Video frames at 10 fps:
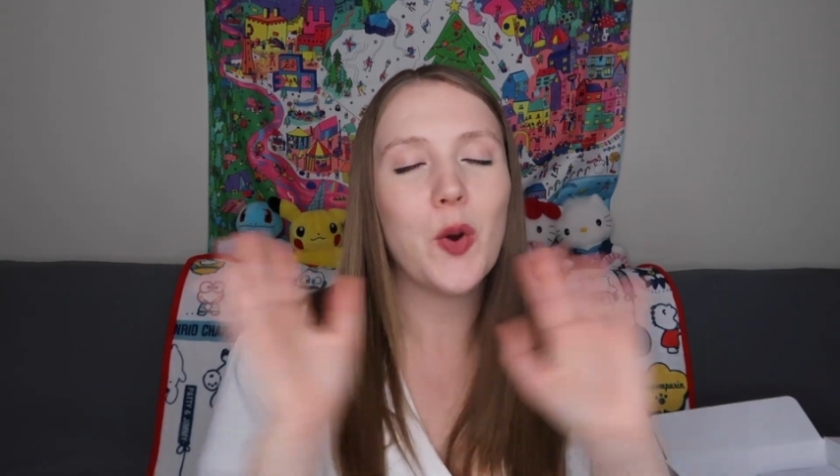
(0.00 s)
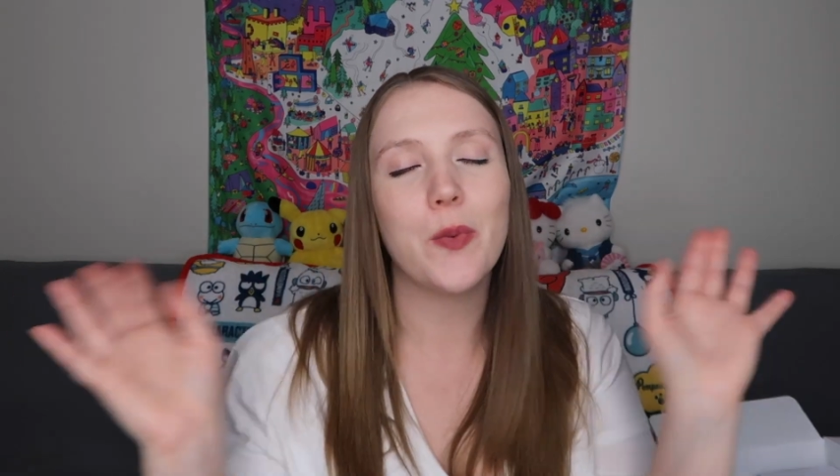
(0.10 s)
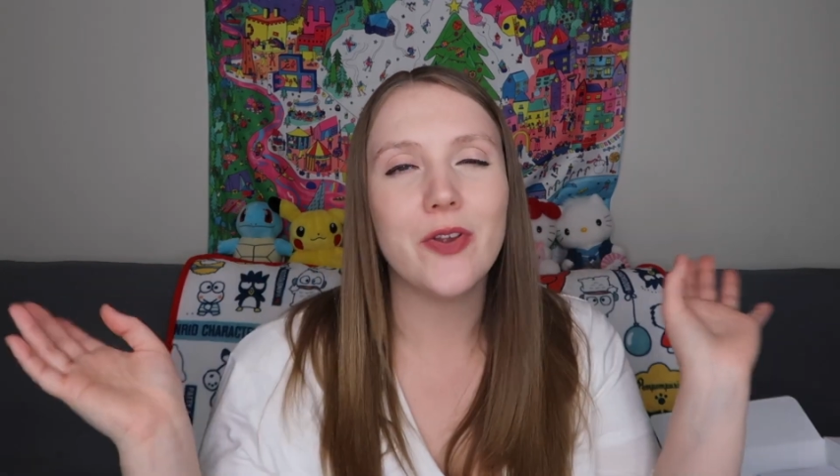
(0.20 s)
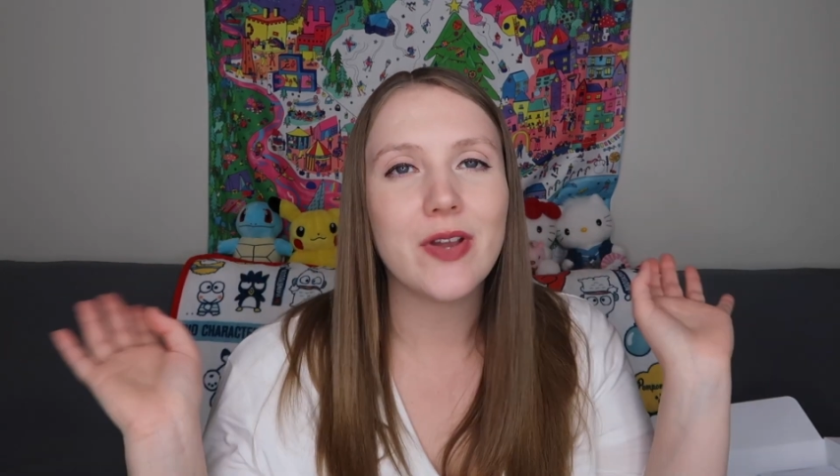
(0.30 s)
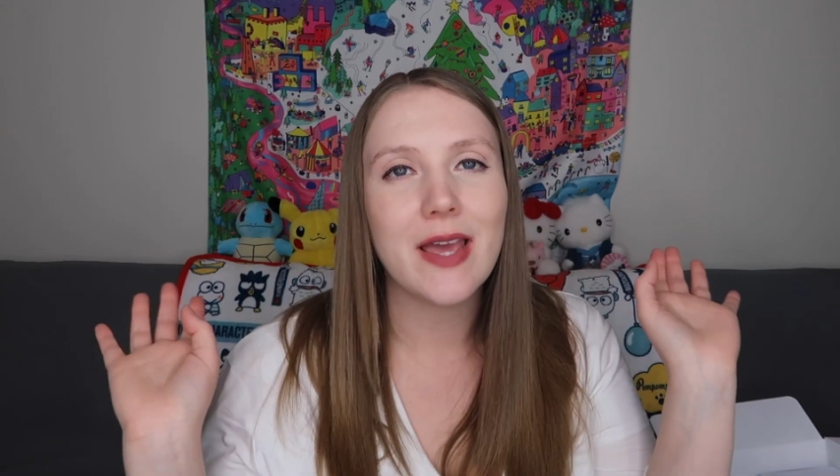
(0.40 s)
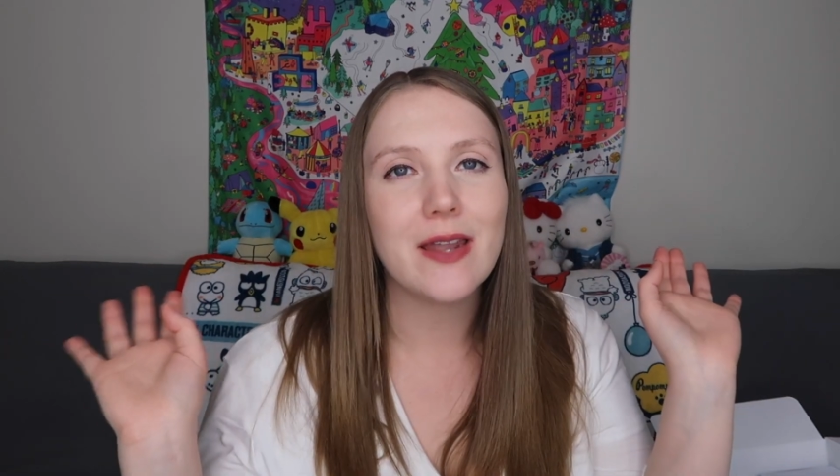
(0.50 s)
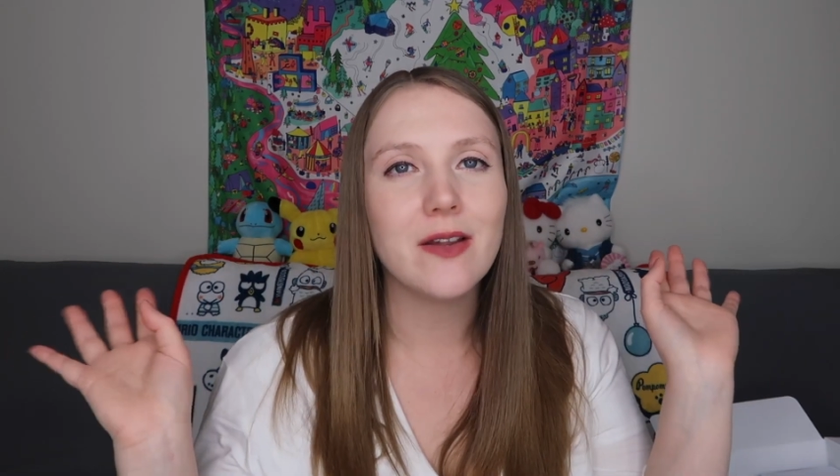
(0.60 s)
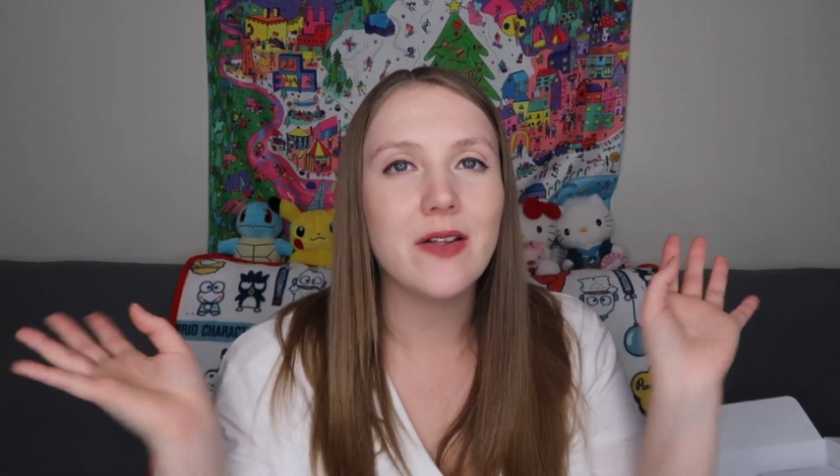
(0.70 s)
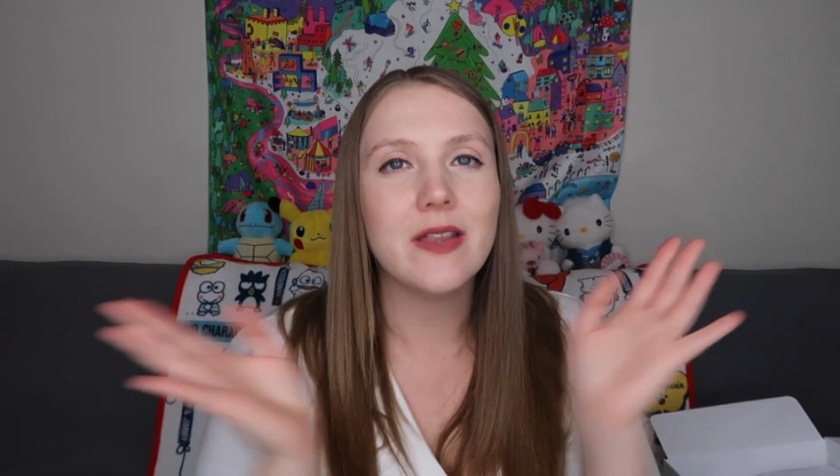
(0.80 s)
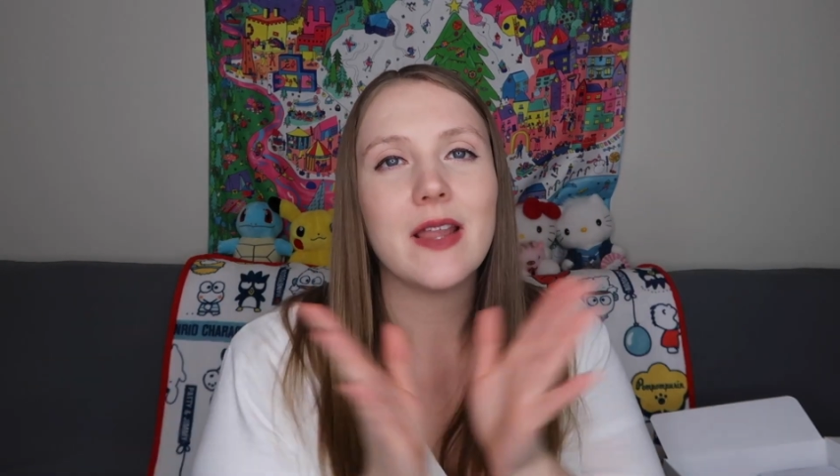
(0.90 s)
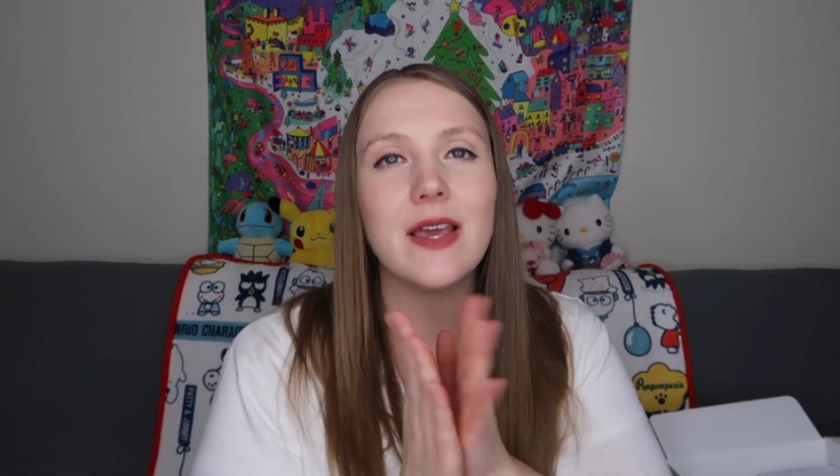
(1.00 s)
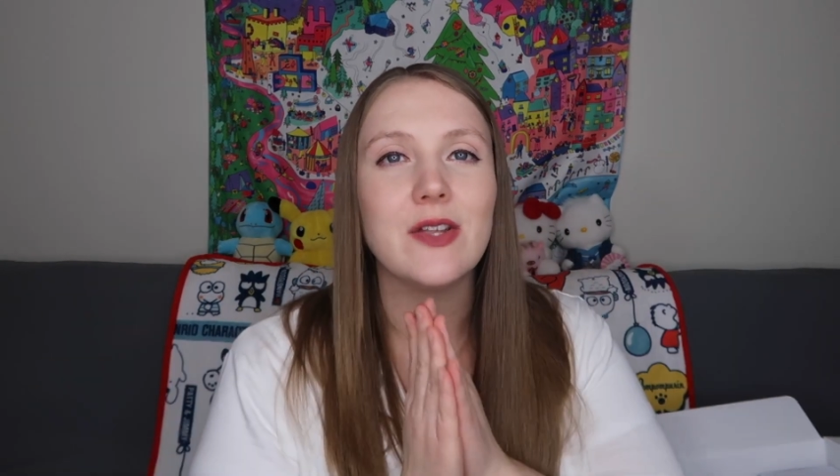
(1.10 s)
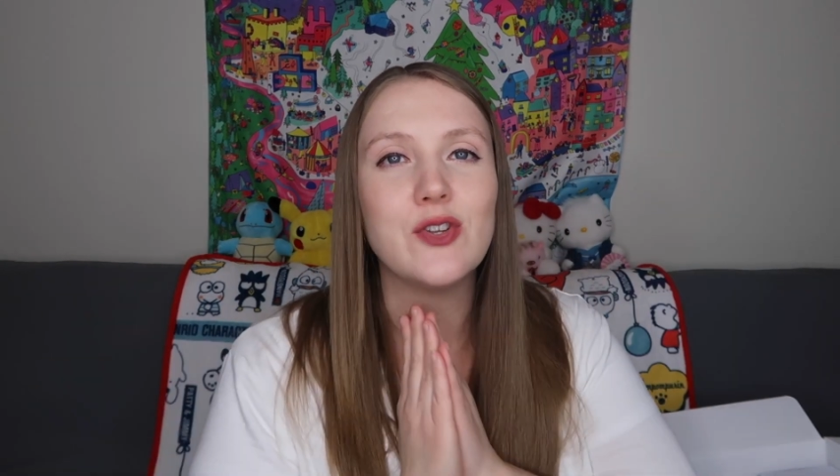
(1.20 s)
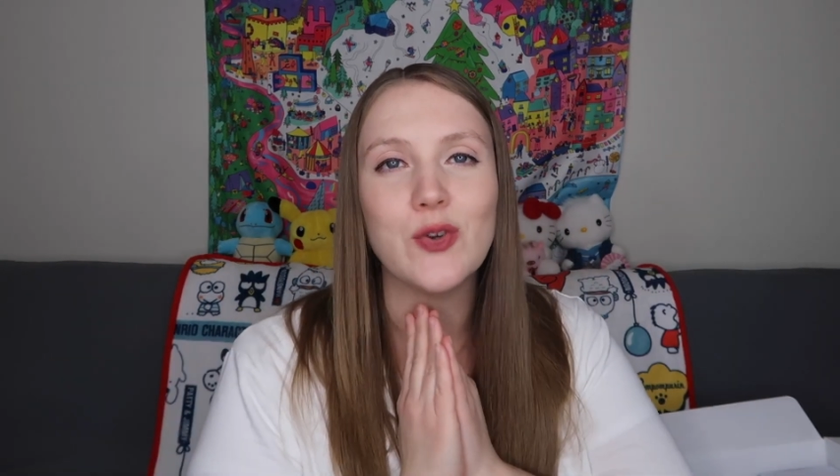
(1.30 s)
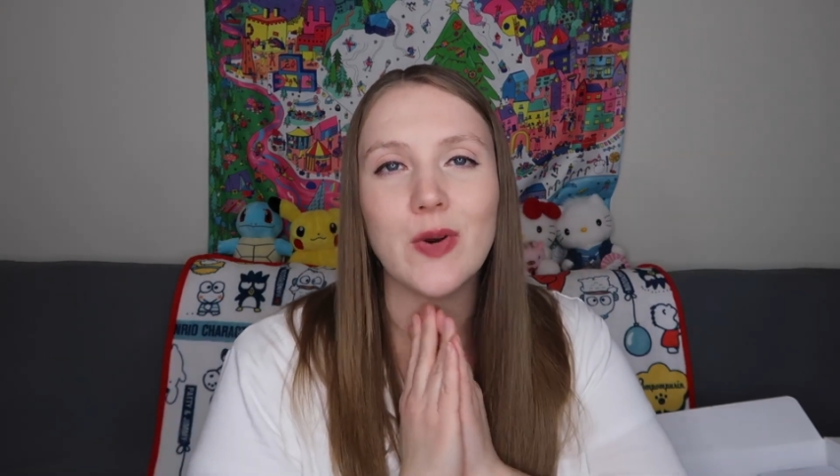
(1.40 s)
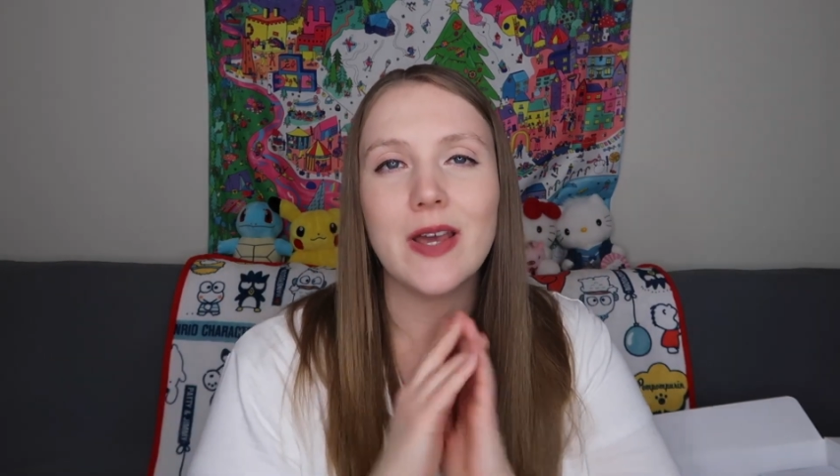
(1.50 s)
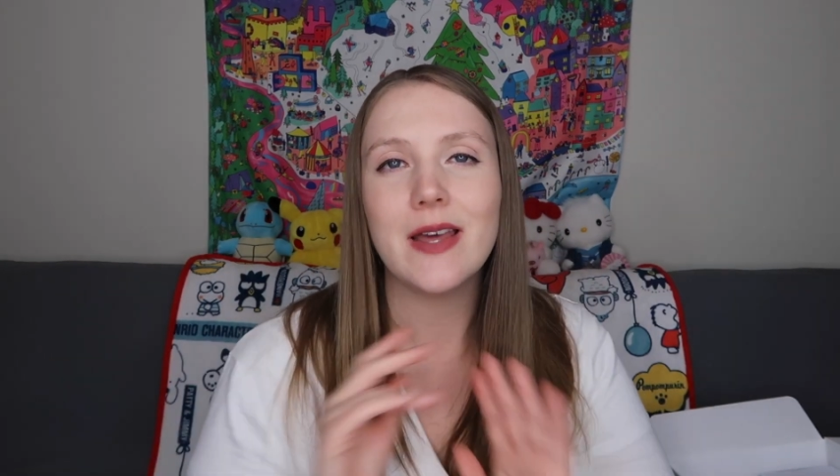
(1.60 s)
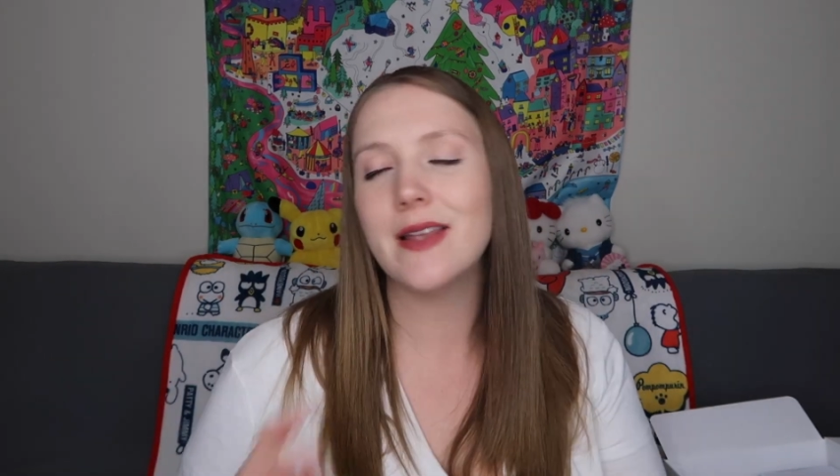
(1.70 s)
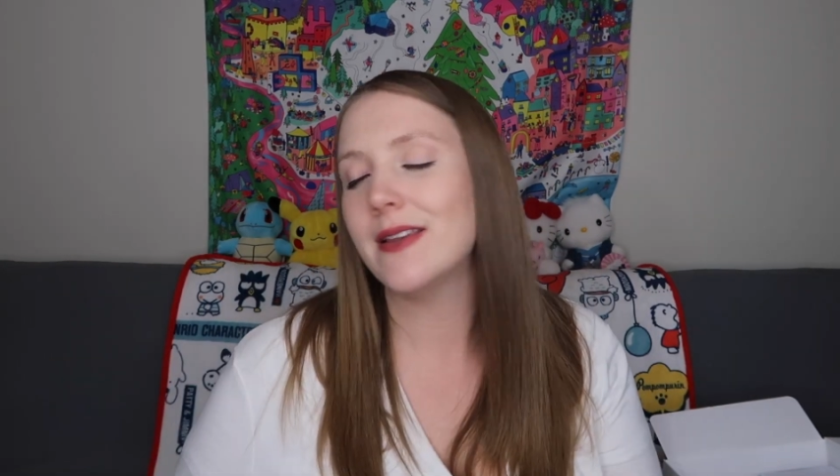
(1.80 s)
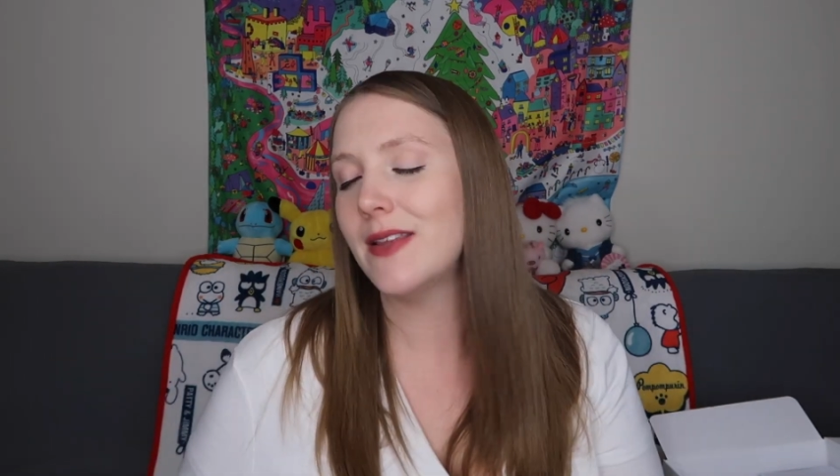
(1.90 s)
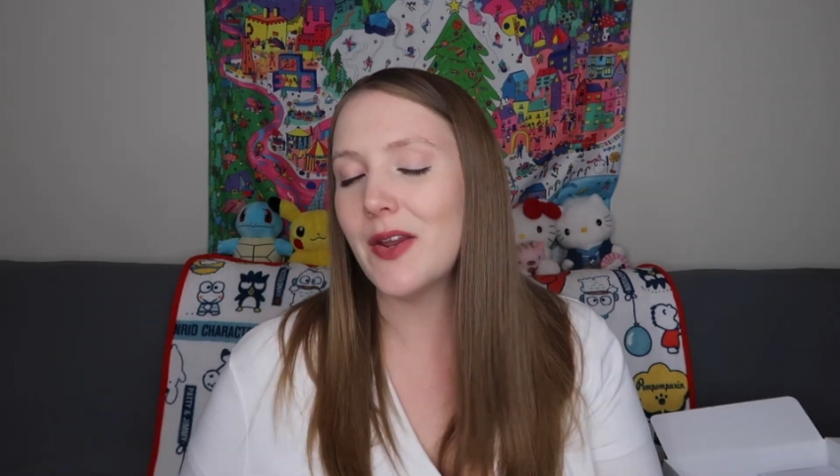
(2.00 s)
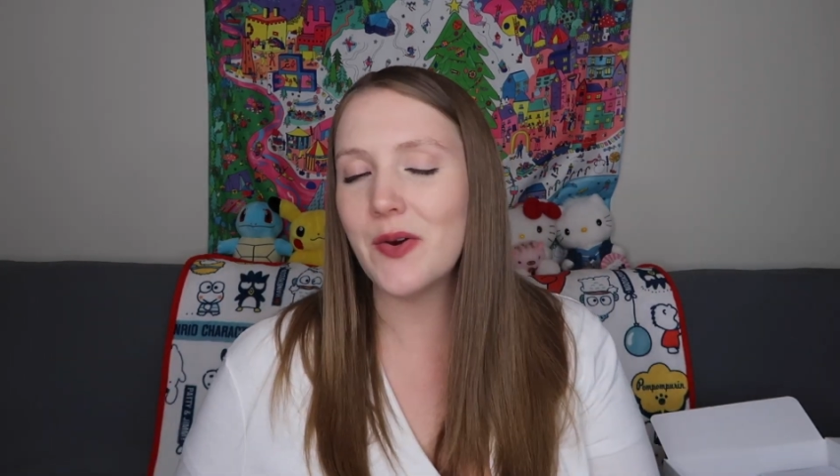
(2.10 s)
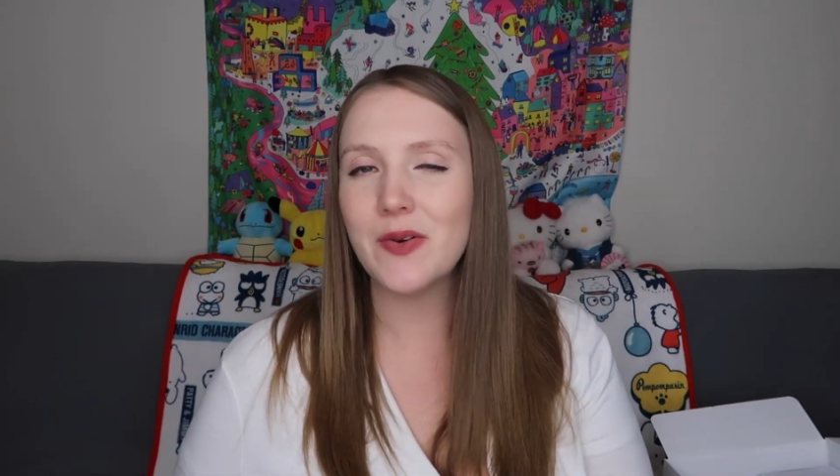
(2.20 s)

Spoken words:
open your candle and like enjoy it, you know.